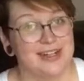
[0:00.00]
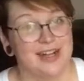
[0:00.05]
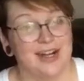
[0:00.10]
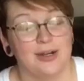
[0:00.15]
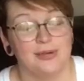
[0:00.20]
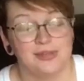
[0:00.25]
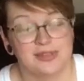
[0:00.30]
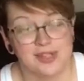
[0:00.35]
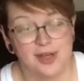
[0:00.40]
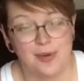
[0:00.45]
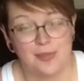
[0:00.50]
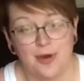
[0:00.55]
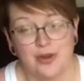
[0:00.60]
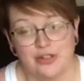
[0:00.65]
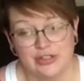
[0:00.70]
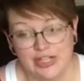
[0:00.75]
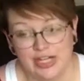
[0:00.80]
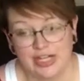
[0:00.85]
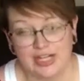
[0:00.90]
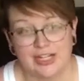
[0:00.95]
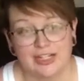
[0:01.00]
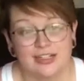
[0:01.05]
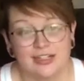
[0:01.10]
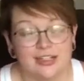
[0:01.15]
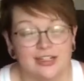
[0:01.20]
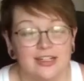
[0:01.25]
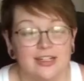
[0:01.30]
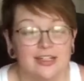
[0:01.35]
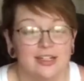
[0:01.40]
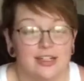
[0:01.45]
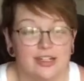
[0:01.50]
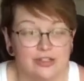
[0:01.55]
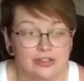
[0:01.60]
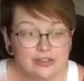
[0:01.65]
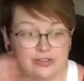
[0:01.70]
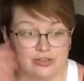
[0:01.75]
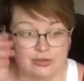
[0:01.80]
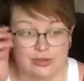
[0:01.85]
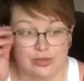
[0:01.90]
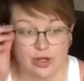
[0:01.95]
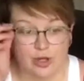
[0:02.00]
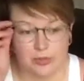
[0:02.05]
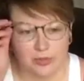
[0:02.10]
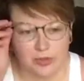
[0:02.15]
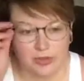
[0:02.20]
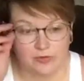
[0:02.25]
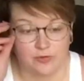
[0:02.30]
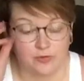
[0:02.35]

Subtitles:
I was up all night doing homework